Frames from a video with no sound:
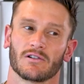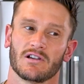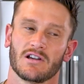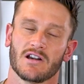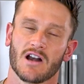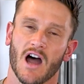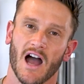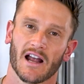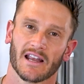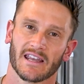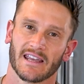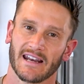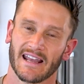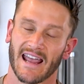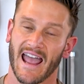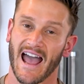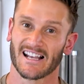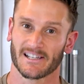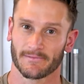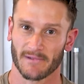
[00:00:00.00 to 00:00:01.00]
not
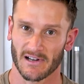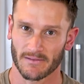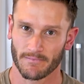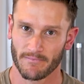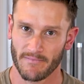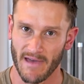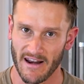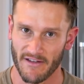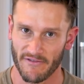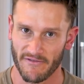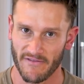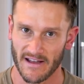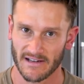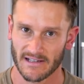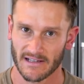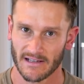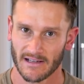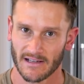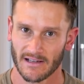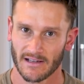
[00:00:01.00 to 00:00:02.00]
getting as much
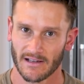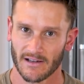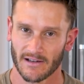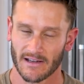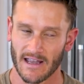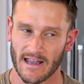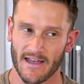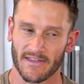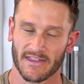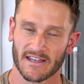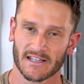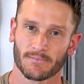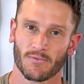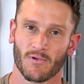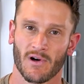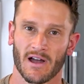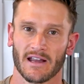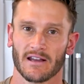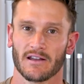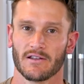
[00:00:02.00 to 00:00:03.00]
benefit. Okay, at this
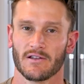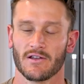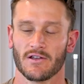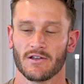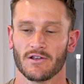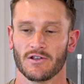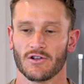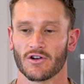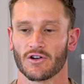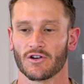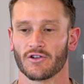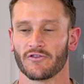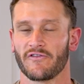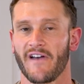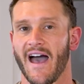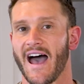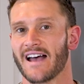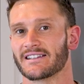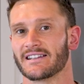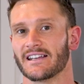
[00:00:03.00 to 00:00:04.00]
point, you're
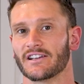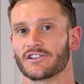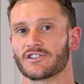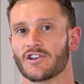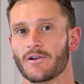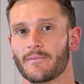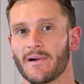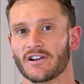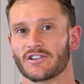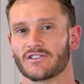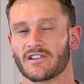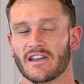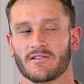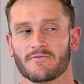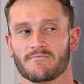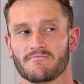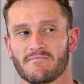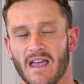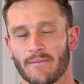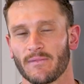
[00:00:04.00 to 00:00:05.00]
fasting so much that
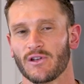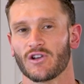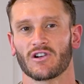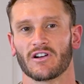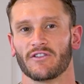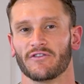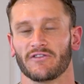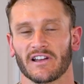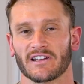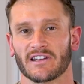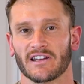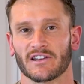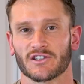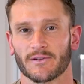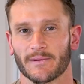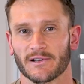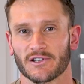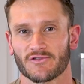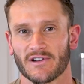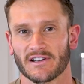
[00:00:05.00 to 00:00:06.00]
you, maybe you're inflicting
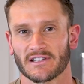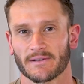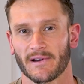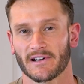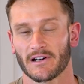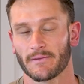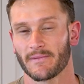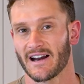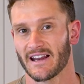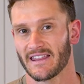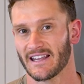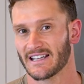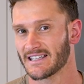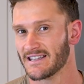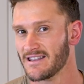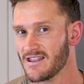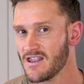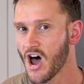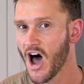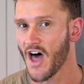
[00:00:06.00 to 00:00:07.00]
so much stress upon your body
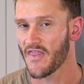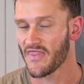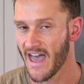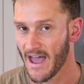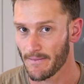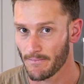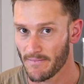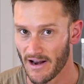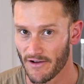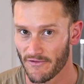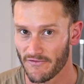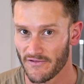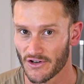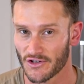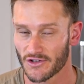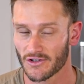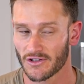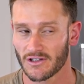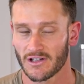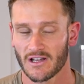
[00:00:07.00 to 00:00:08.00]
that's not that
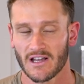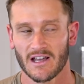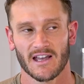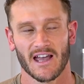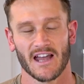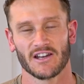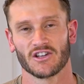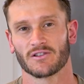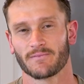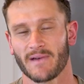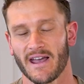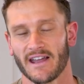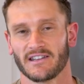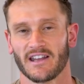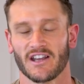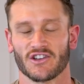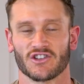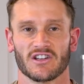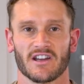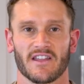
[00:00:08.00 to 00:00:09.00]
beneficial, and you should pay
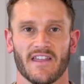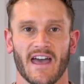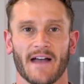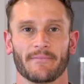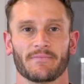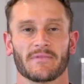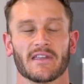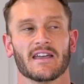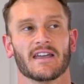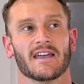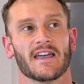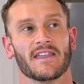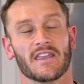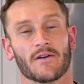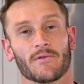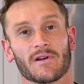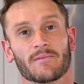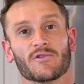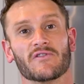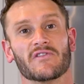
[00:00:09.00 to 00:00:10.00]
attention to that. And
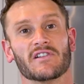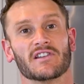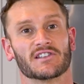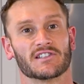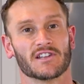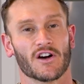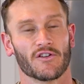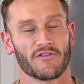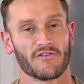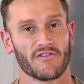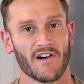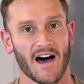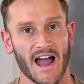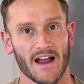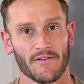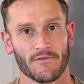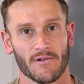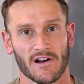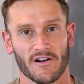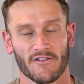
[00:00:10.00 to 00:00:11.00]
then we move into zone
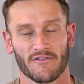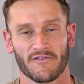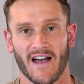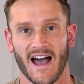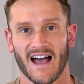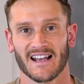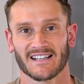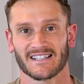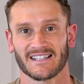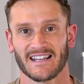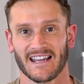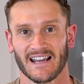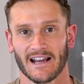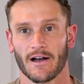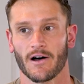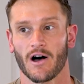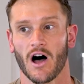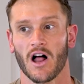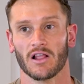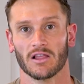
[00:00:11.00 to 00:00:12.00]
five, where you're fasting
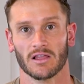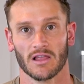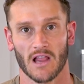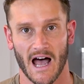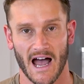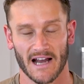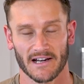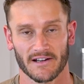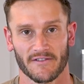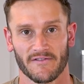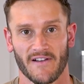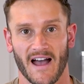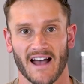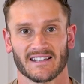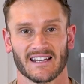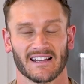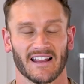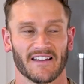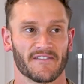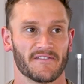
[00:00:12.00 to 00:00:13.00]
a lot. You're
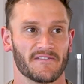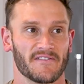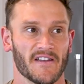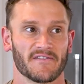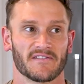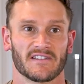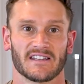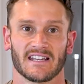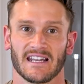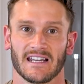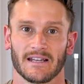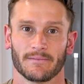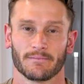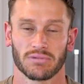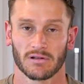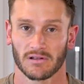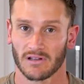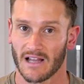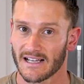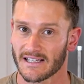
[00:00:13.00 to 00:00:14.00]
fasting like
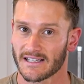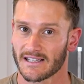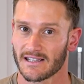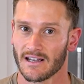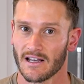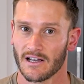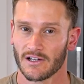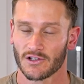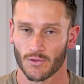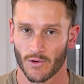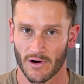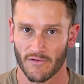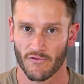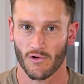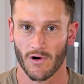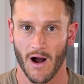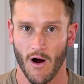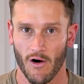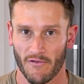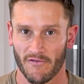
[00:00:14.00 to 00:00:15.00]
fifteen plus
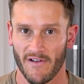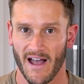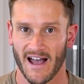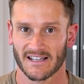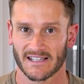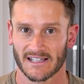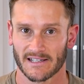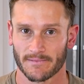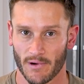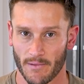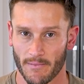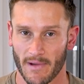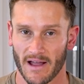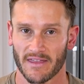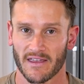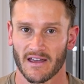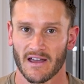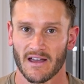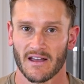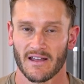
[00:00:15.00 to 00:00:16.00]
twenty-four hour fasts per
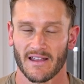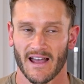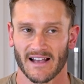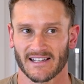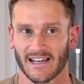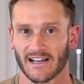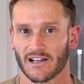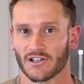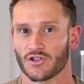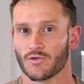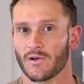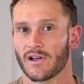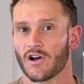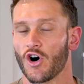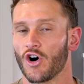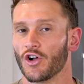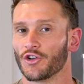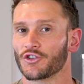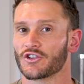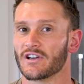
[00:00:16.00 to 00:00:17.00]
month. That's like doing
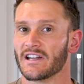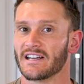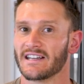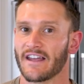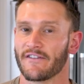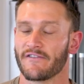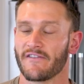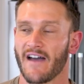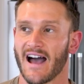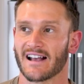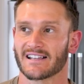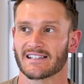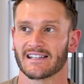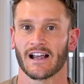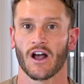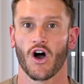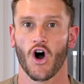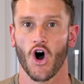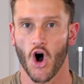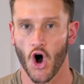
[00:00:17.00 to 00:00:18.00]
alternate day
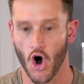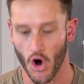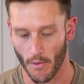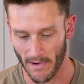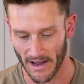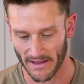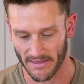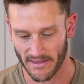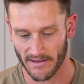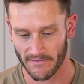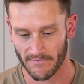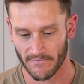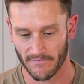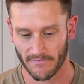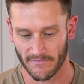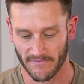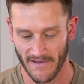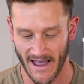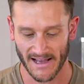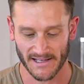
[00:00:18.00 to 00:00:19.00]
fasting all month.
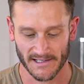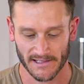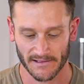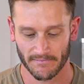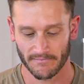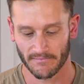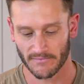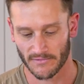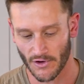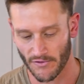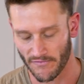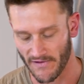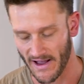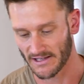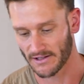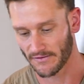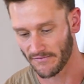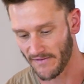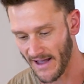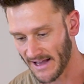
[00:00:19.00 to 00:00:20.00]
Fast, don't
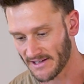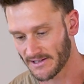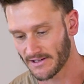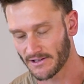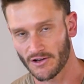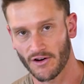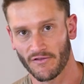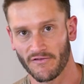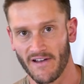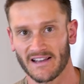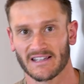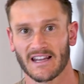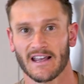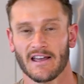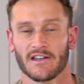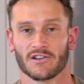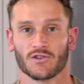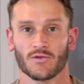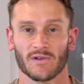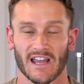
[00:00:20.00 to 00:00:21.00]
fast, fast, don't fast.
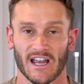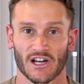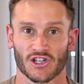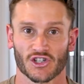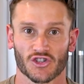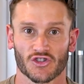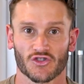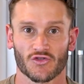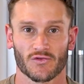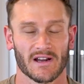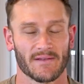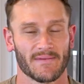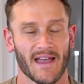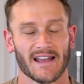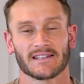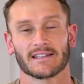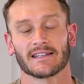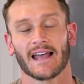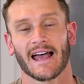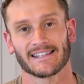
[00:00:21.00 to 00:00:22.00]
Doing extreme,
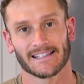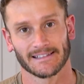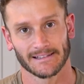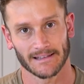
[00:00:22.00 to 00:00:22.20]
that's, that's a